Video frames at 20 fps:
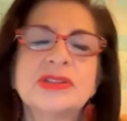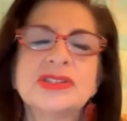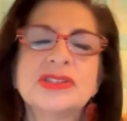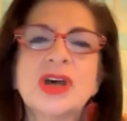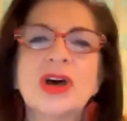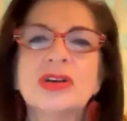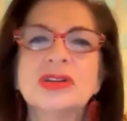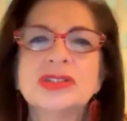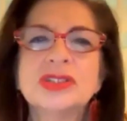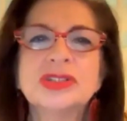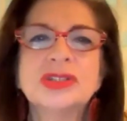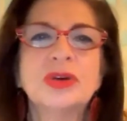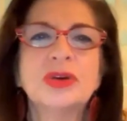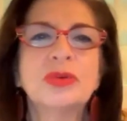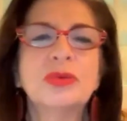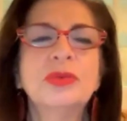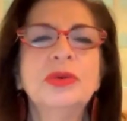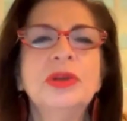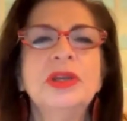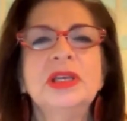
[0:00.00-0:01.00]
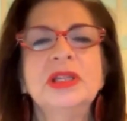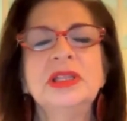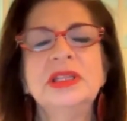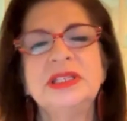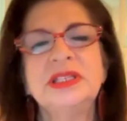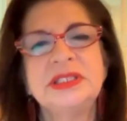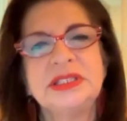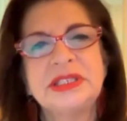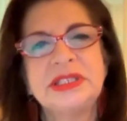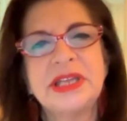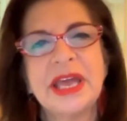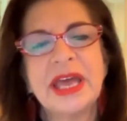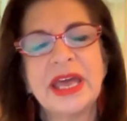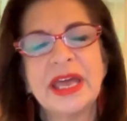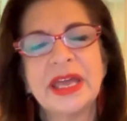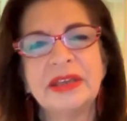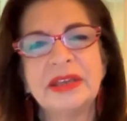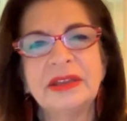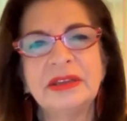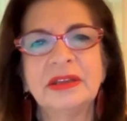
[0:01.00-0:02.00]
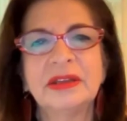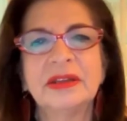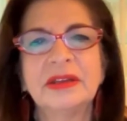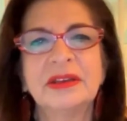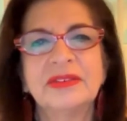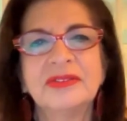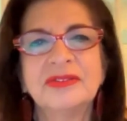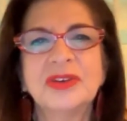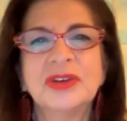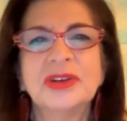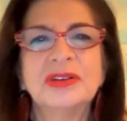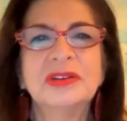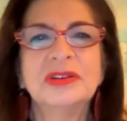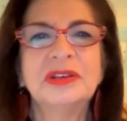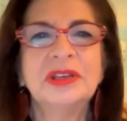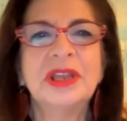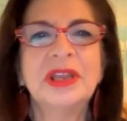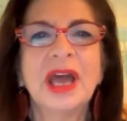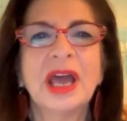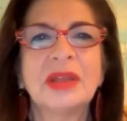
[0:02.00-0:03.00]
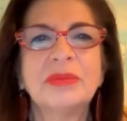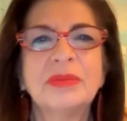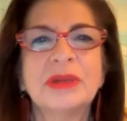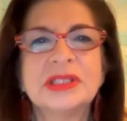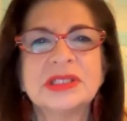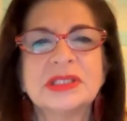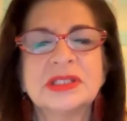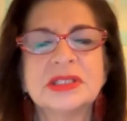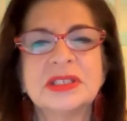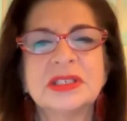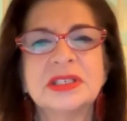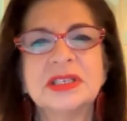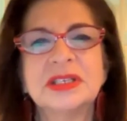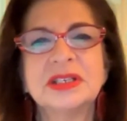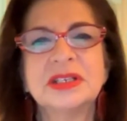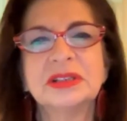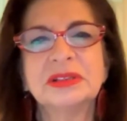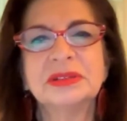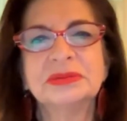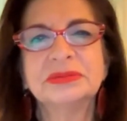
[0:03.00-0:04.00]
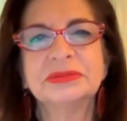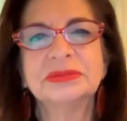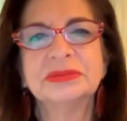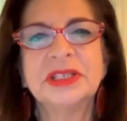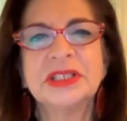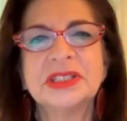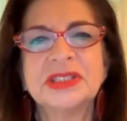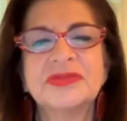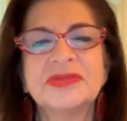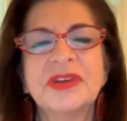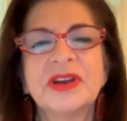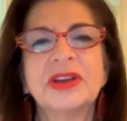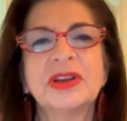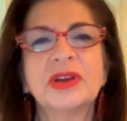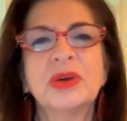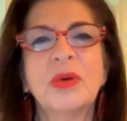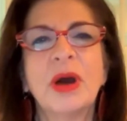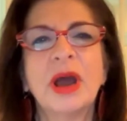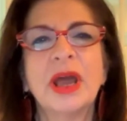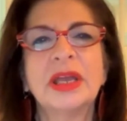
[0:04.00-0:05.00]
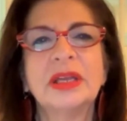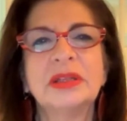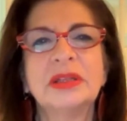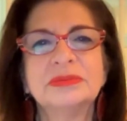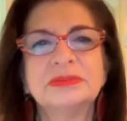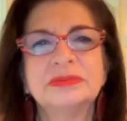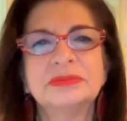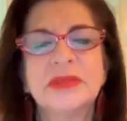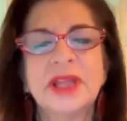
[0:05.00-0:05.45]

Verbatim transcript: It's also really dead for nine months of the year, it's very quiet.